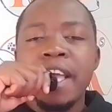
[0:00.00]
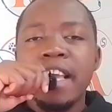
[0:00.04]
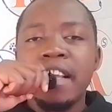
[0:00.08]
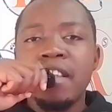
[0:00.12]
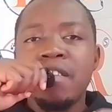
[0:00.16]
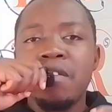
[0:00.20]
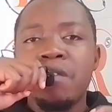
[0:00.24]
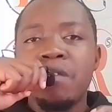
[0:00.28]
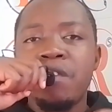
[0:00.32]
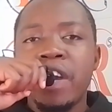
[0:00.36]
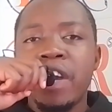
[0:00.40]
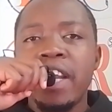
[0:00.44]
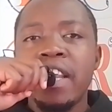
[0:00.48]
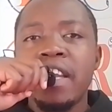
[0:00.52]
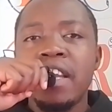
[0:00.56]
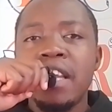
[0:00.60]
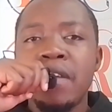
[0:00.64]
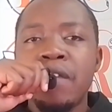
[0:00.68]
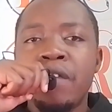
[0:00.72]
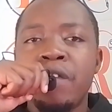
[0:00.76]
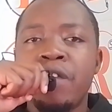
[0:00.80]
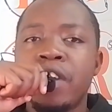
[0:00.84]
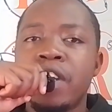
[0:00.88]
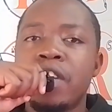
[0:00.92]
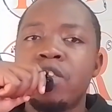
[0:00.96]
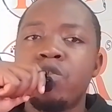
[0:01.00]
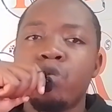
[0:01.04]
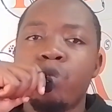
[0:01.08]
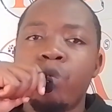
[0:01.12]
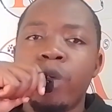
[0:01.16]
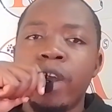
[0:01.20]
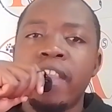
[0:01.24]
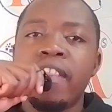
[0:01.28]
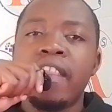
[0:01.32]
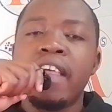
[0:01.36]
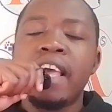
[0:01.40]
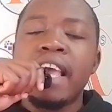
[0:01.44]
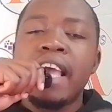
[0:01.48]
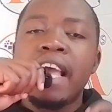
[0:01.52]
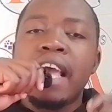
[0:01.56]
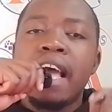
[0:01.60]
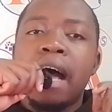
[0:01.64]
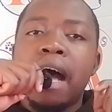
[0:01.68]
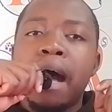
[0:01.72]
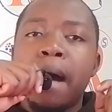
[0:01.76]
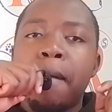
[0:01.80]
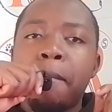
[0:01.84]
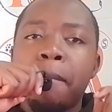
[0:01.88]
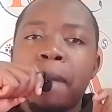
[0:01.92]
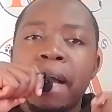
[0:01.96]
It is very different with
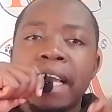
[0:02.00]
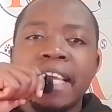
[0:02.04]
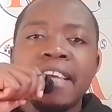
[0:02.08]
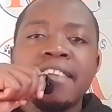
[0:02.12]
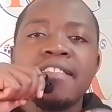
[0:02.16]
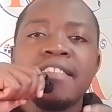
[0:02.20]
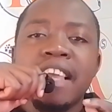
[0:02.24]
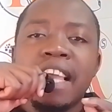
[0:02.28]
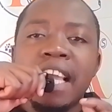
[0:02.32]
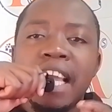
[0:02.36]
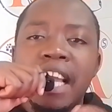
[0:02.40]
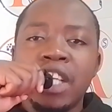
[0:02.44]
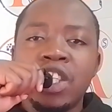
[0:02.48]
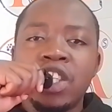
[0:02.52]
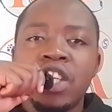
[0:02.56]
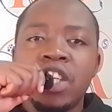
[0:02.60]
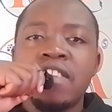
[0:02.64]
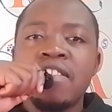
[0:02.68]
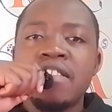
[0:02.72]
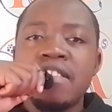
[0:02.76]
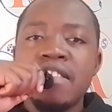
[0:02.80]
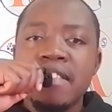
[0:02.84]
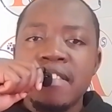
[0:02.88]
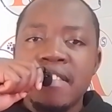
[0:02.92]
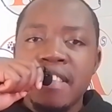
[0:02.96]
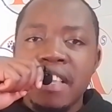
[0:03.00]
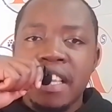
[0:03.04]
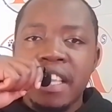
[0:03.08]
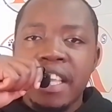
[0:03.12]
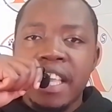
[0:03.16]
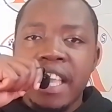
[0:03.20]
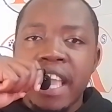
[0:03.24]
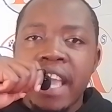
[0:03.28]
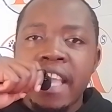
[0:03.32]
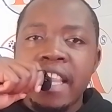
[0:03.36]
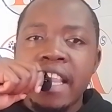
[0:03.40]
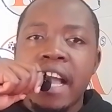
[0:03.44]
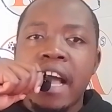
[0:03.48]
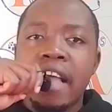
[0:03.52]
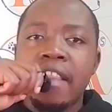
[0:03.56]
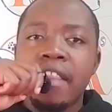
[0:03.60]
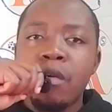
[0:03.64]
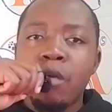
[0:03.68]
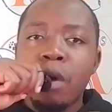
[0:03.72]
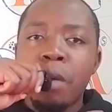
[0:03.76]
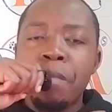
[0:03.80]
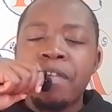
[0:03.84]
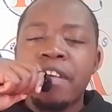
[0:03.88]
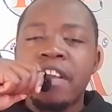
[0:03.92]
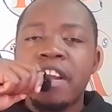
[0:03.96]
marketing agencies in Kenya.
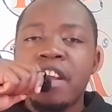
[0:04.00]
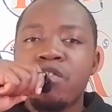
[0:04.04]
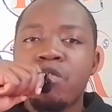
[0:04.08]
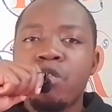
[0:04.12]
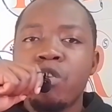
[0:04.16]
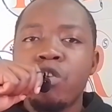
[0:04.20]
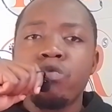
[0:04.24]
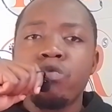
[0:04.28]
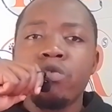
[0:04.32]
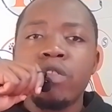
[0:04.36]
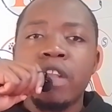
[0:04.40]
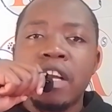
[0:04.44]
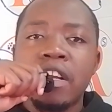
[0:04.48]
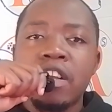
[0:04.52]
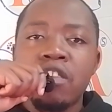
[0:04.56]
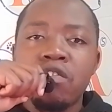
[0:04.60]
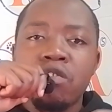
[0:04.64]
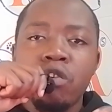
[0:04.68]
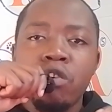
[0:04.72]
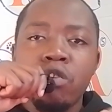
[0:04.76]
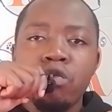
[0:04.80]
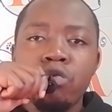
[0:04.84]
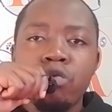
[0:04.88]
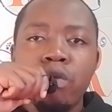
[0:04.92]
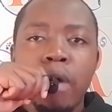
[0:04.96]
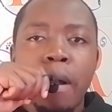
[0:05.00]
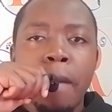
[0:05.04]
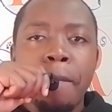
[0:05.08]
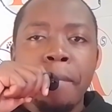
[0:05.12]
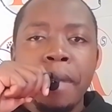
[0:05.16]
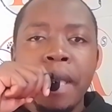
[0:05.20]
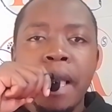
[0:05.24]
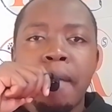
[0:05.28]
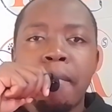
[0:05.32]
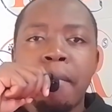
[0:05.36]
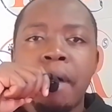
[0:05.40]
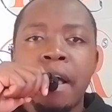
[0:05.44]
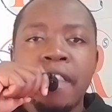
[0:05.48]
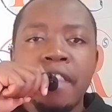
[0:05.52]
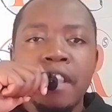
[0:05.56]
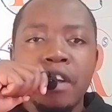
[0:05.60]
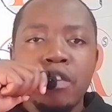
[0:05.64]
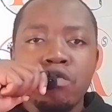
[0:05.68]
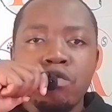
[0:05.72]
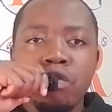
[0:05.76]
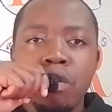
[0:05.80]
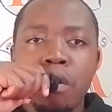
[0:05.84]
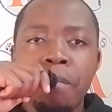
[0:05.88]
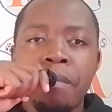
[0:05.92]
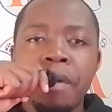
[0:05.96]
The website that is going to appear among
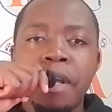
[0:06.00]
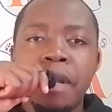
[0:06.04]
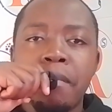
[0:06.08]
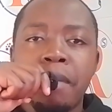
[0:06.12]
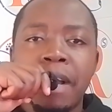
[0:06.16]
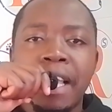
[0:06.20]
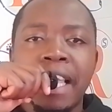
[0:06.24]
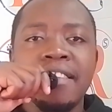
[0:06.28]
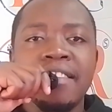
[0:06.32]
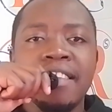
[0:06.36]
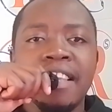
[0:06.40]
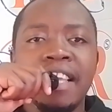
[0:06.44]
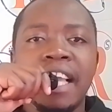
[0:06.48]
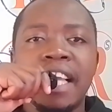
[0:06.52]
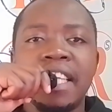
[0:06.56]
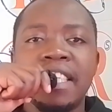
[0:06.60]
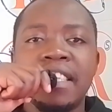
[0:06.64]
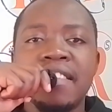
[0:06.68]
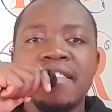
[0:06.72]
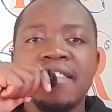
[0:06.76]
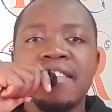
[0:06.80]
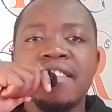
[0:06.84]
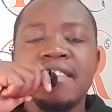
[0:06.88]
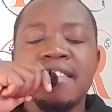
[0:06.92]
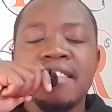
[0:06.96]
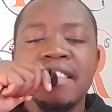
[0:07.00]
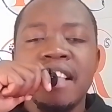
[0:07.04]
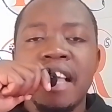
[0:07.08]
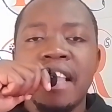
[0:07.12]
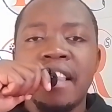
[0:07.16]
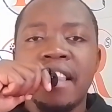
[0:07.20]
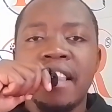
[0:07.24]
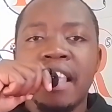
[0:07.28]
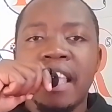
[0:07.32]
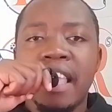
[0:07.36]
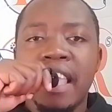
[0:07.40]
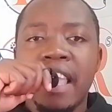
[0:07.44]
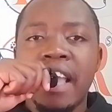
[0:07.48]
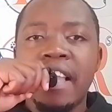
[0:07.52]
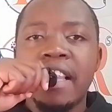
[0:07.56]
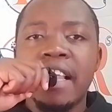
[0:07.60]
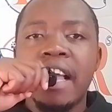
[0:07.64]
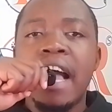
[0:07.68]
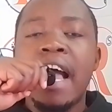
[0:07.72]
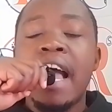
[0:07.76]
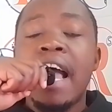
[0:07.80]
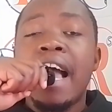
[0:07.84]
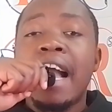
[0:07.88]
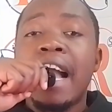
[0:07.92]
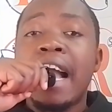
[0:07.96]
the top in marketing agencies in the
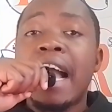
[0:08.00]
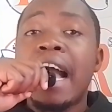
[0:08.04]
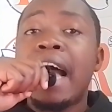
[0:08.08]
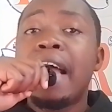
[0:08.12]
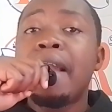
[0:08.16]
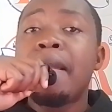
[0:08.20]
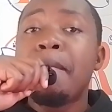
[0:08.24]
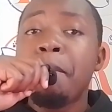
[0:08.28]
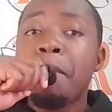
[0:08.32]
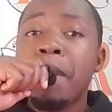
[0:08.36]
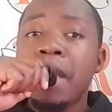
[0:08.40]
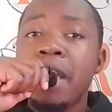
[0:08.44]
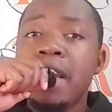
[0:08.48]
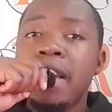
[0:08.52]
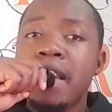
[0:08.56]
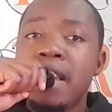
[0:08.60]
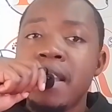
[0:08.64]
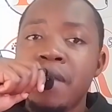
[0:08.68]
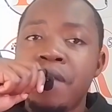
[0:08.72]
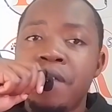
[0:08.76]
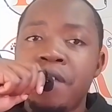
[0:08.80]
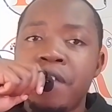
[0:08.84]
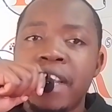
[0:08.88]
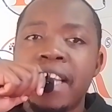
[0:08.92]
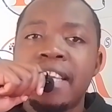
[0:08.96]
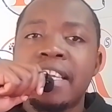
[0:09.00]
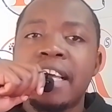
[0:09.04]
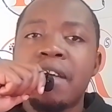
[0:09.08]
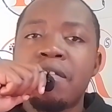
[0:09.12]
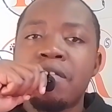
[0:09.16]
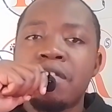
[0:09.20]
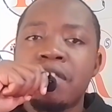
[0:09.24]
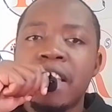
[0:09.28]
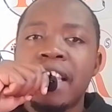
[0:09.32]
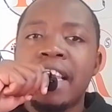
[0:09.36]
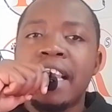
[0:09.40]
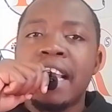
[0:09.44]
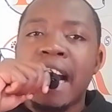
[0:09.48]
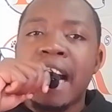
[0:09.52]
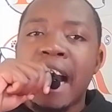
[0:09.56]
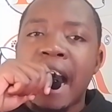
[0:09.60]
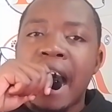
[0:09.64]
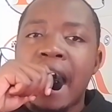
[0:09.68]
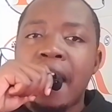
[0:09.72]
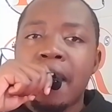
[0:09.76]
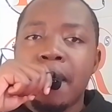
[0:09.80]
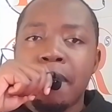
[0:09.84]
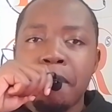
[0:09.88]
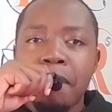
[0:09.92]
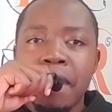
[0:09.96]
Kenya can be different. I've said
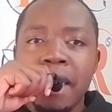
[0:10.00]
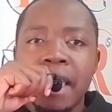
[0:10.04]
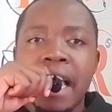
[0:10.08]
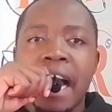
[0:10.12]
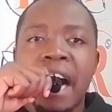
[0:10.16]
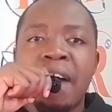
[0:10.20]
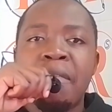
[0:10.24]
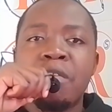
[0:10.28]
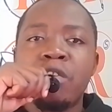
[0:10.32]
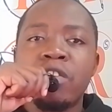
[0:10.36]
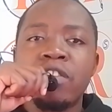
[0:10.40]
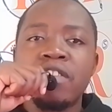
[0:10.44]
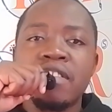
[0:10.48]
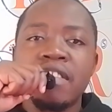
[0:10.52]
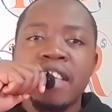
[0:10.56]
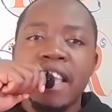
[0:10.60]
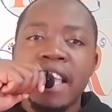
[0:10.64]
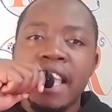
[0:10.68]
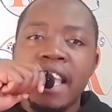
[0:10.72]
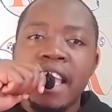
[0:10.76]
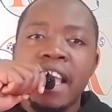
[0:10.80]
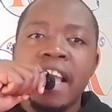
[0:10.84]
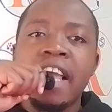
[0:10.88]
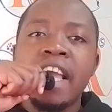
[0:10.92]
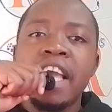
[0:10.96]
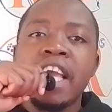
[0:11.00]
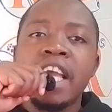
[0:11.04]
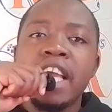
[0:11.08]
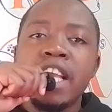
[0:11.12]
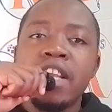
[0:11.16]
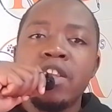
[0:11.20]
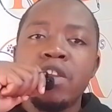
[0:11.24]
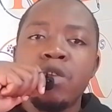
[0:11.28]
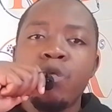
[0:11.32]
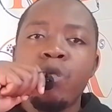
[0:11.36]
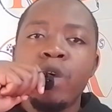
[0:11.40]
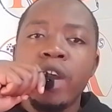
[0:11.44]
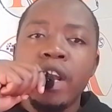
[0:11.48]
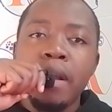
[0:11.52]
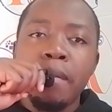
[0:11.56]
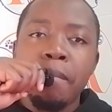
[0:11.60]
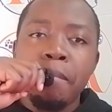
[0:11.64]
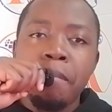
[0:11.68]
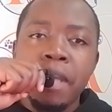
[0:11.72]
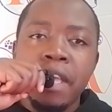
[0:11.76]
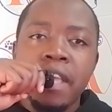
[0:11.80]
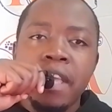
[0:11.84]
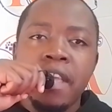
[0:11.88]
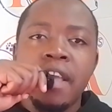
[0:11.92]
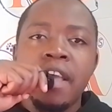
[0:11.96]
can be. I'm not saying saying it will
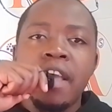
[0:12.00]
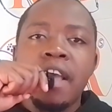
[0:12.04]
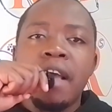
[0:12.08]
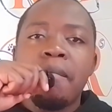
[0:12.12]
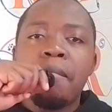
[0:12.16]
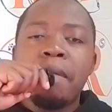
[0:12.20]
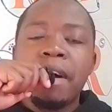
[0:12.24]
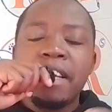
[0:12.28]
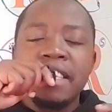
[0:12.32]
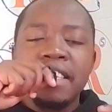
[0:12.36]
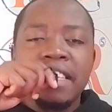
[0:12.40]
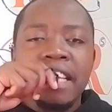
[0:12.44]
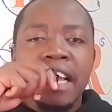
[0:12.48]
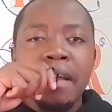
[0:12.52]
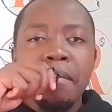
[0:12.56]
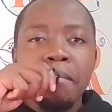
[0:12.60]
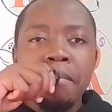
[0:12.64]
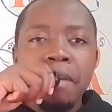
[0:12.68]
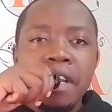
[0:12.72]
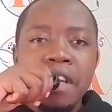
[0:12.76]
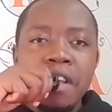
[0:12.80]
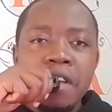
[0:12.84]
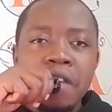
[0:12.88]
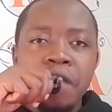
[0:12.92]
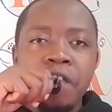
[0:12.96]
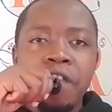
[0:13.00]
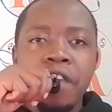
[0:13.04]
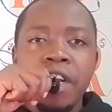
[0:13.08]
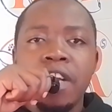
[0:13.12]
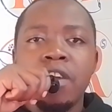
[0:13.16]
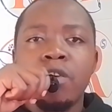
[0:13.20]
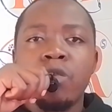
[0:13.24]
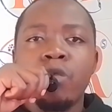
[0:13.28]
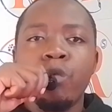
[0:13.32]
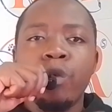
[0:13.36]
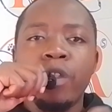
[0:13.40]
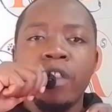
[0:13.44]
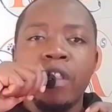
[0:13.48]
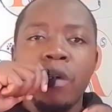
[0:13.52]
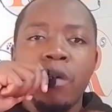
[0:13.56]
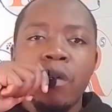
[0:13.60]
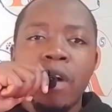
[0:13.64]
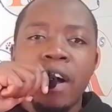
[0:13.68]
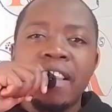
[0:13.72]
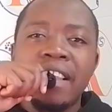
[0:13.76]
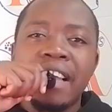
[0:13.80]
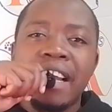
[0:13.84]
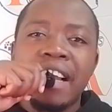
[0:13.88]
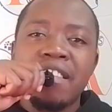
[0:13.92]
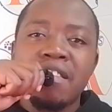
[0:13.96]
be, but it can be different with the
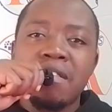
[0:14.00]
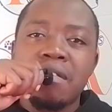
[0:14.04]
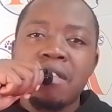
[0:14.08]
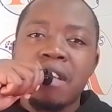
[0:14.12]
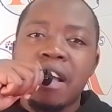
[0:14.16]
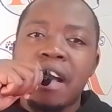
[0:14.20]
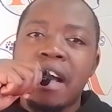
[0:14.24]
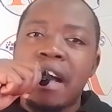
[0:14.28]
one that has